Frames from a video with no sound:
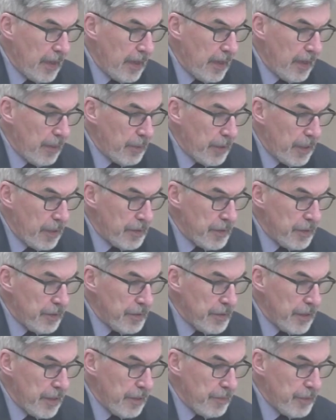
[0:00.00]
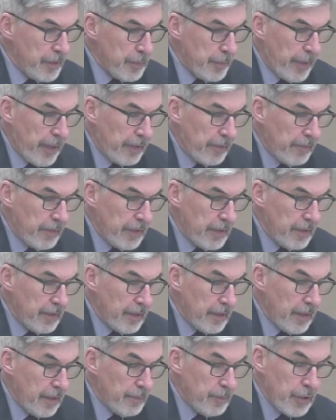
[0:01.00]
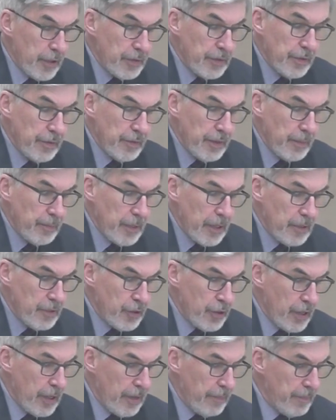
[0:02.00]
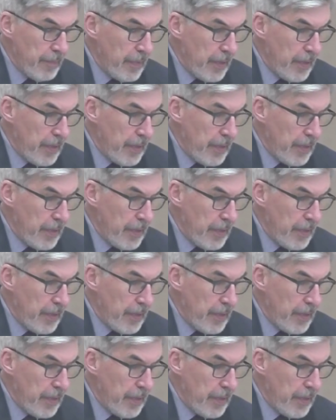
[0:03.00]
I would also say respectfully that I'm just doing my job,